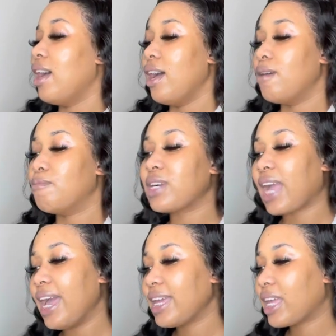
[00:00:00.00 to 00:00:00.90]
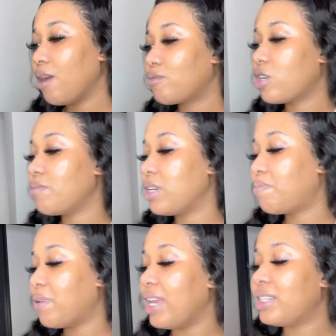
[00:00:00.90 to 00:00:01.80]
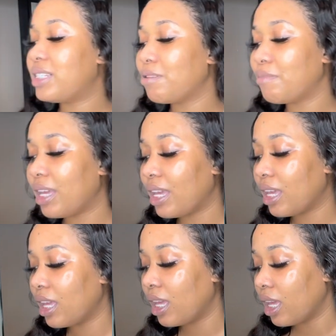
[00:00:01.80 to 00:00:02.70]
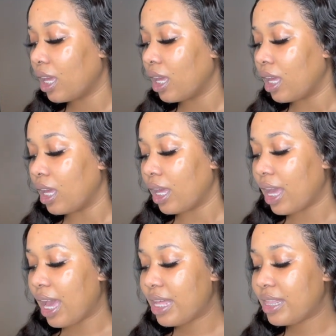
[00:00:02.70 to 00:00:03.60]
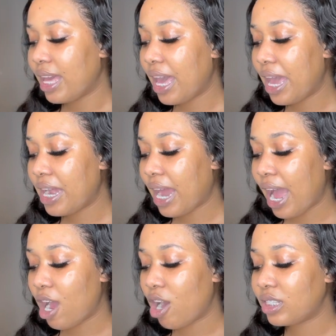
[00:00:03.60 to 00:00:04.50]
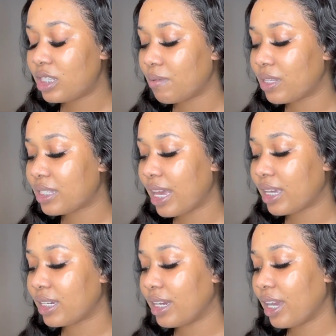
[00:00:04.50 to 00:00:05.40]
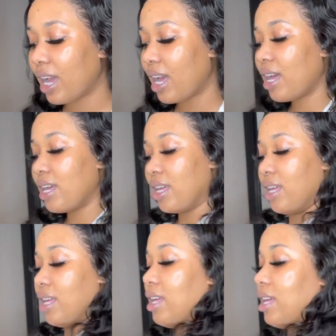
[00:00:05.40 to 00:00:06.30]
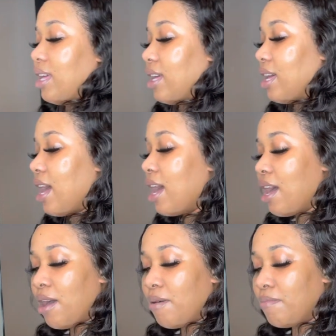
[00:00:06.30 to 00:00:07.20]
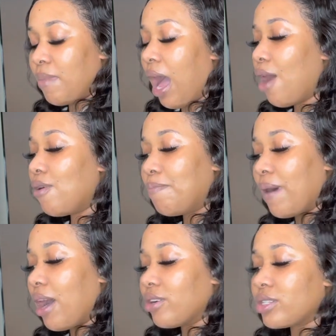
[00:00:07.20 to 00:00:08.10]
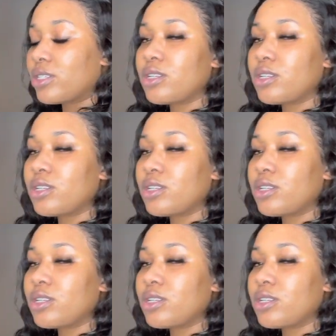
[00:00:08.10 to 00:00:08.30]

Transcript: My guy kept on manipulating me, and then I asked him, I was like, nigga, how about